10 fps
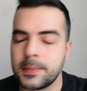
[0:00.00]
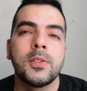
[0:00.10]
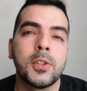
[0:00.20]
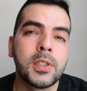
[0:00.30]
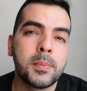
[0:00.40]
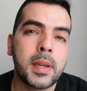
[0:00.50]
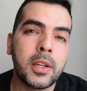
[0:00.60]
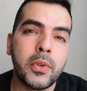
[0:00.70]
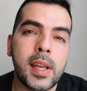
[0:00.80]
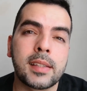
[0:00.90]
So sit back
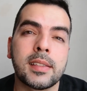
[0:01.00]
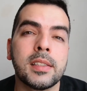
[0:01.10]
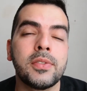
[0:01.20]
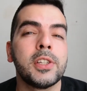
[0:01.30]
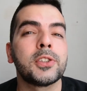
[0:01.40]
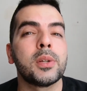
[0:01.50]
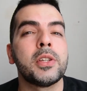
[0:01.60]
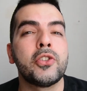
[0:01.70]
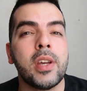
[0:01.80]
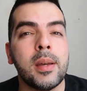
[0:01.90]
and relax, as this video is going to be
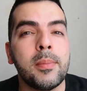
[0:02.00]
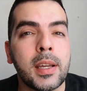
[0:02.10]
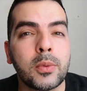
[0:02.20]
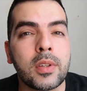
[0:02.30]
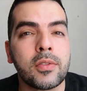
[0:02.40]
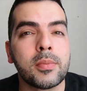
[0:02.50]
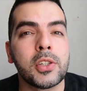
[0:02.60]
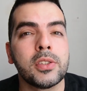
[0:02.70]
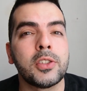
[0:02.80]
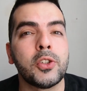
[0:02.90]
jam-packed with
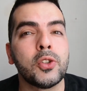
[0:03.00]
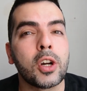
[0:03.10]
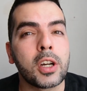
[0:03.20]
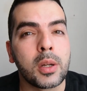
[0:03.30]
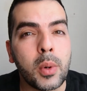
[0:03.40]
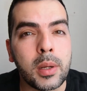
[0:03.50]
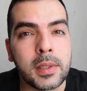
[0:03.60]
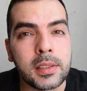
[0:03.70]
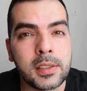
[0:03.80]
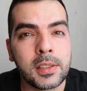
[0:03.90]
information that you're not going to want to
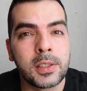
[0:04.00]
miss.